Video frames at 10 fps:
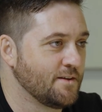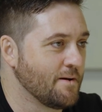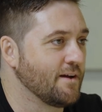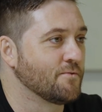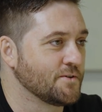You
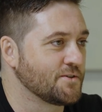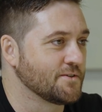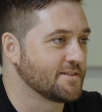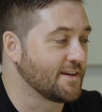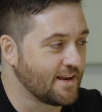paid for what you
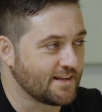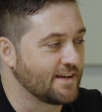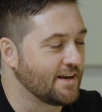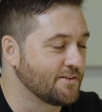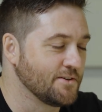couldn't see. I like
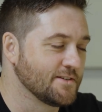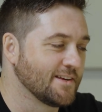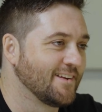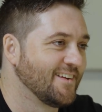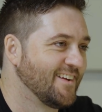that. I'm going to use that.